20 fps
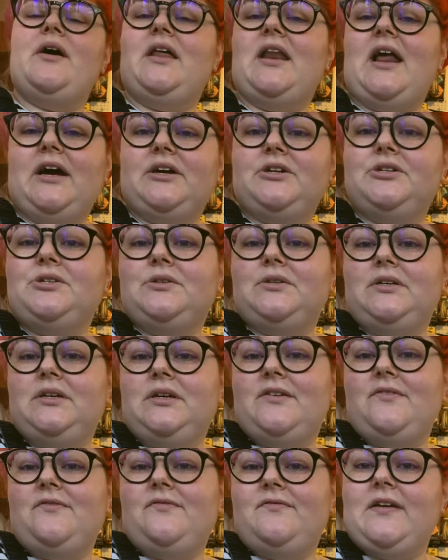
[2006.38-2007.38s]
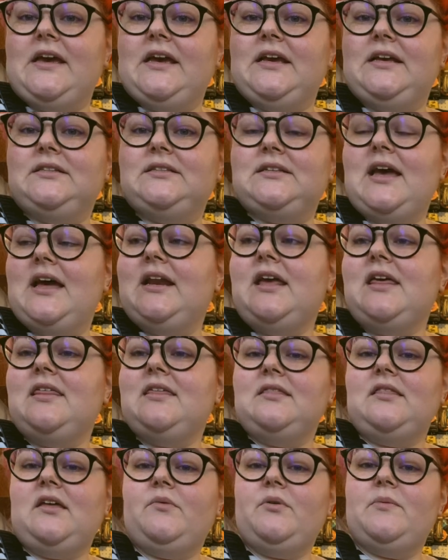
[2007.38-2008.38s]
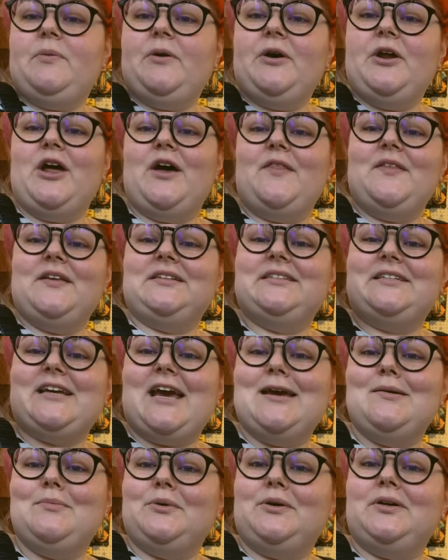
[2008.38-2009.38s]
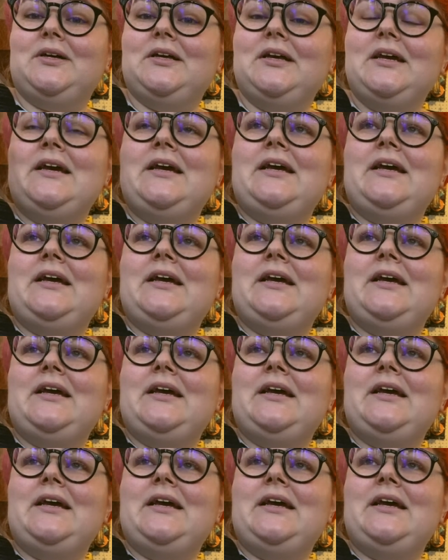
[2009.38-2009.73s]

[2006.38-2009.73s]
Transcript: it actually fades. Anything that we put on this table,